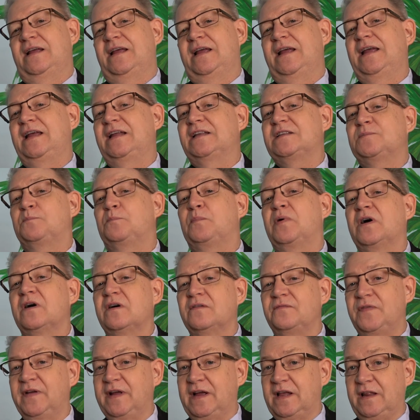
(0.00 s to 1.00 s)
It's
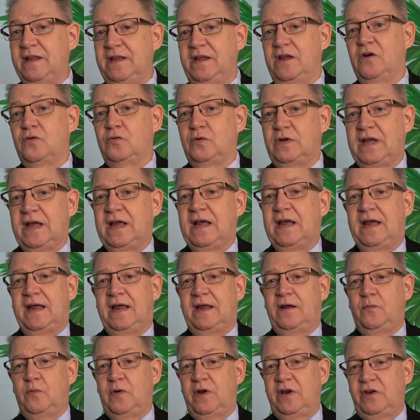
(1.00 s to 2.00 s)
perfectly
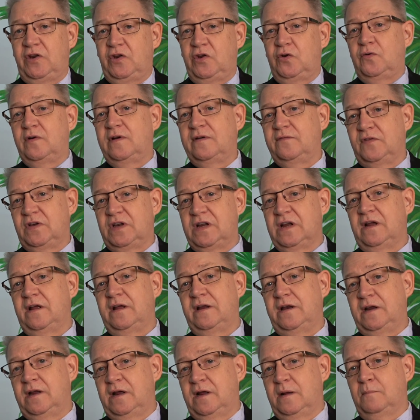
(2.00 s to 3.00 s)
okay when you have
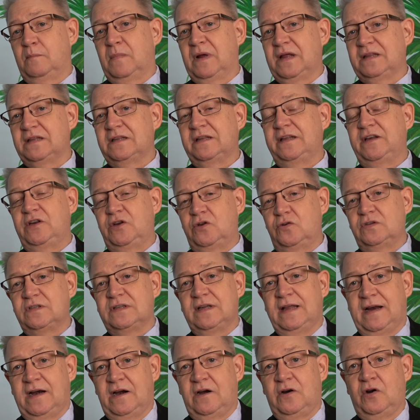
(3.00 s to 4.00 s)
done a monthly
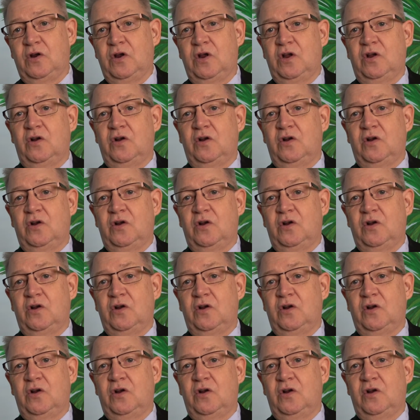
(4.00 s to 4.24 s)
newsletter,